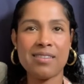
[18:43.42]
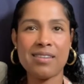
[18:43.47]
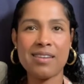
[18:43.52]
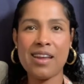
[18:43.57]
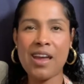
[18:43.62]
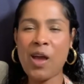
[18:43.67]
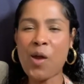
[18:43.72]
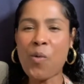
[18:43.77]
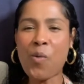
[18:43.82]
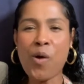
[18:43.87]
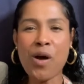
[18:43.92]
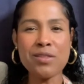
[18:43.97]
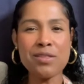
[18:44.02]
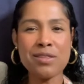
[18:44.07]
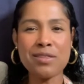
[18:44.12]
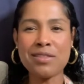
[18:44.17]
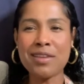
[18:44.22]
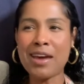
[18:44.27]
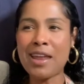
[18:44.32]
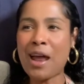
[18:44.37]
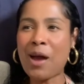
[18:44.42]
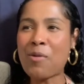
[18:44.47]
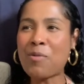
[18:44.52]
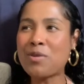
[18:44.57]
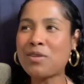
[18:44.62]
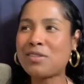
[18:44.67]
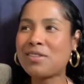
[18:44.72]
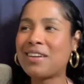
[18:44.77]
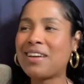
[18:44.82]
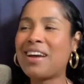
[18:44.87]
It wasn't that I
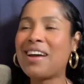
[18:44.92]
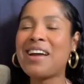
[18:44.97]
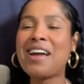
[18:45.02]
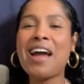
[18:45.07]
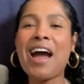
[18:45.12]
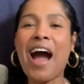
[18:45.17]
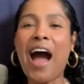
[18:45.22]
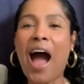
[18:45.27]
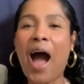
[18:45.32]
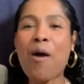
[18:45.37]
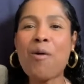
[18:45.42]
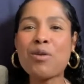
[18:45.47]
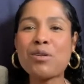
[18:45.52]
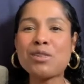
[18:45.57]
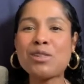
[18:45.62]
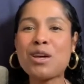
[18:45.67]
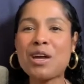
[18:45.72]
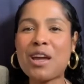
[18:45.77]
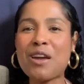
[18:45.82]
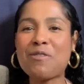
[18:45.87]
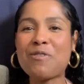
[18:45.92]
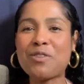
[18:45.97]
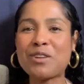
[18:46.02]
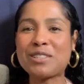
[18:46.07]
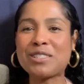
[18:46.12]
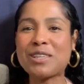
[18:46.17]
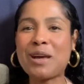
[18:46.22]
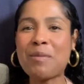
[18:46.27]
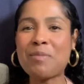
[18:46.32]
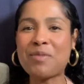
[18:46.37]
was looking for
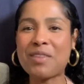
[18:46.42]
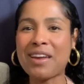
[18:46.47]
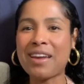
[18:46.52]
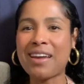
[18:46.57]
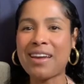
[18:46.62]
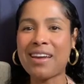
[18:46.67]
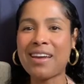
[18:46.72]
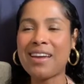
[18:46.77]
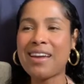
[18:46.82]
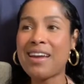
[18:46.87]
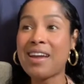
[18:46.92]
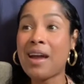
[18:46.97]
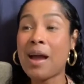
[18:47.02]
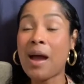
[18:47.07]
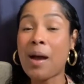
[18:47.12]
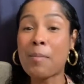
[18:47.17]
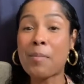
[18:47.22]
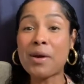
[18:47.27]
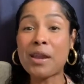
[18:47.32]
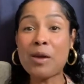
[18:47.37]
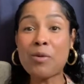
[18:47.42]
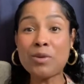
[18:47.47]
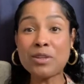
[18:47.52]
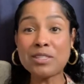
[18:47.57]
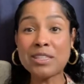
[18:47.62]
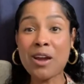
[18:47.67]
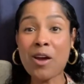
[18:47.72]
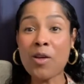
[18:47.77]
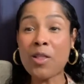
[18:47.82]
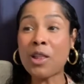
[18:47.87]
something, but it was
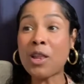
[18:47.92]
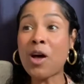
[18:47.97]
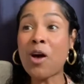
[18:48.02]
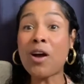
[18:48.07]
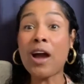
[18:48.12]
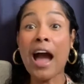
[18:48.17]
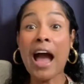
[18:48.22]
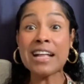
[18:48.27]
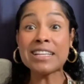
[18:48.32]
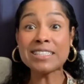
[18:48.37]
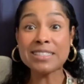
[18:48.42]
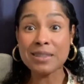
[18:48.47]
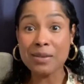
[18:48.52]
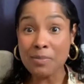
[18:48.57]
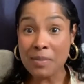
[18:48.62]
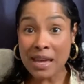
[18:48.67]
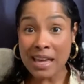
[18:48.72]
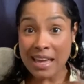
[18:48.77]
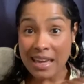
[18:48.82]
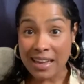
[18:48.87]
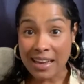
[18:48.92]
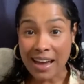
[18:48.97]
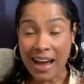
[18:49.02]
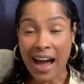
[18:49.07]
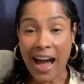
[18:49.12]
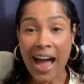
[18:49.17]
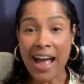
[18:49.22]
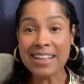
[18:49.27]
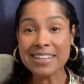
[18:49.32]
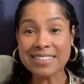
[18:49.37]
there all along. I
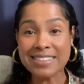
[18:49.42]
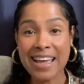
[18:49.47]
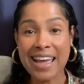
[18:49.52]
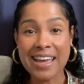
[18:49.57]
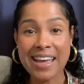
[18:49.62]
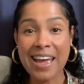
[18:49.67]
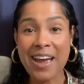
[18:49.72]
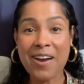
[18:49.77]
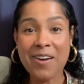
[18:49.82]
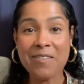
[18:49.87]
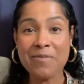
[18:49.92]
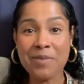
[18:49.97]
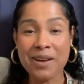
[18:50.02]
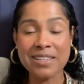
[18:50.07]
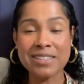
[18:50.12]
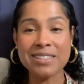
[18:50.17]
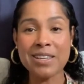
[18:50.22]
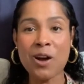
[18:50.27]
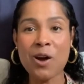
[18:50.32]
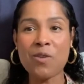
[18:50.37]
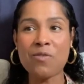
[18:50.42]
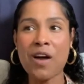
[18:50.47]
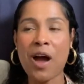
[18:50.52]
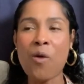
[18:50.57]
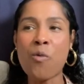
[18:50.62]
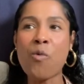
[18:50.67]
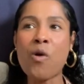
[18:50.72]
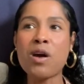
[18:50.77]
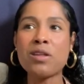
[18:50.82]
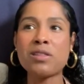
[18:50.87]
had to take care of myself. I
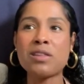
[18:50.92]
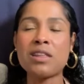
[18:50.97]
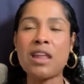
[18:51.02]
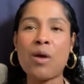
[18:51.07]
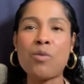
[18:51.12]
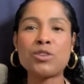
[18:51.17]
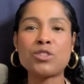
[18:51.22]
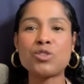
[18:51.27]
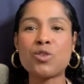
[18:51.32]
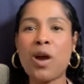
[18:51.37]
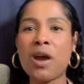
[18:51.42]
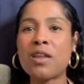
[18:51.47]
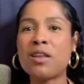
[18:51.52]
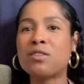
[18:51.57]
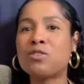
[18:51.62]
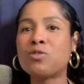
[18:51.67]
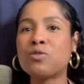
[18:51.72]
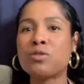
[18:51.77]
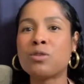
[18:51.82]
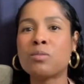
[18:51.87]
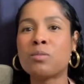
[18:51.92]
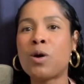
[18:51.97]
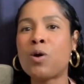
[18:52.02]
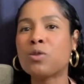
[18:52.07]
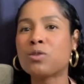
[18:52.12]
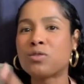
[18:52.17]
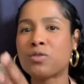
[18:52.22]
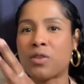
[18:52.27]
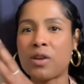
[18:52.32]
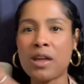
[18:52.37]
was trying to do the
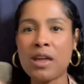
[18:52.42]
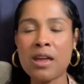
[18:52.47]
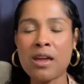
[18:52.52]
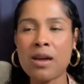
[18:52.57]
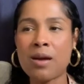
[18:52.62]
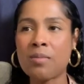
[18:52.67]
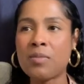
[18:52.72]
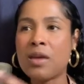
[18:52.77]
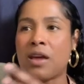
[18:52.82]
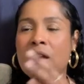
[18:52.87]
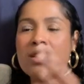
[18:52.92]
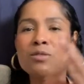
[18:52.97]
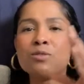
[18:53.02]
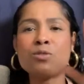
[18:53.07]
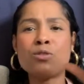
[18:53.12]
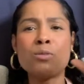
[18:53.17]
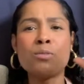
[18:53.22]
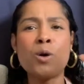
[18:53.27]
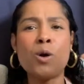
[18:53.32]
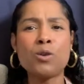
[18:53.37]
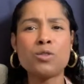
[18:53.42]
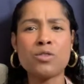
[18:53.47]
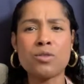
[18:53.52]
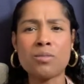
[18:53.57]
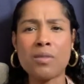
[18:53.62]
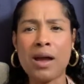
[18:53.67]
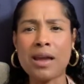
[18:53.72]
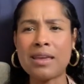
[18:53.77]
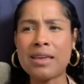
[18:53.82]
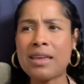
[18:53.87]
most for him, do the most for
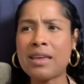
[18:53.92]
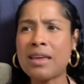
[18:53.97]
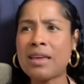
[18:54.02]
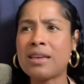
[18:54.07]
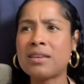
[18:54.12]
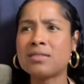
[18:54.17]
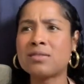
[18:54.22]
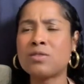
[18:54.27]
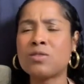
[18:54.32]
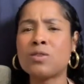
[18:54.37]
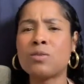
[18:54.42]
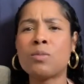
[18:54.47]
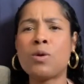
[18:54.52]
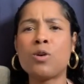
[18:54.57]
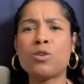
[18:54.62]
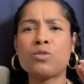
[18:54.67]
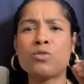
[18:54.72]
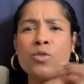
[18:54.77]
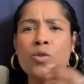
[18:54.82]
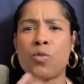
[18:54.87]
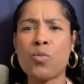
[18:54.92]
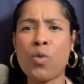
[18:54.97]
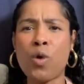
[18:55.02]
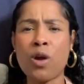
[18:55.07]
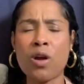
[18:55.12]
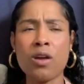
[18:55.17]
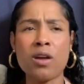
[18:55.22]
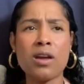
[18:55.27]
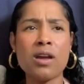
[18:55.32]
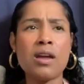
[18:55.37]
my kids, do the most for
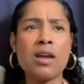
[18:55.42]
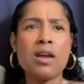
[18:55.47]
work,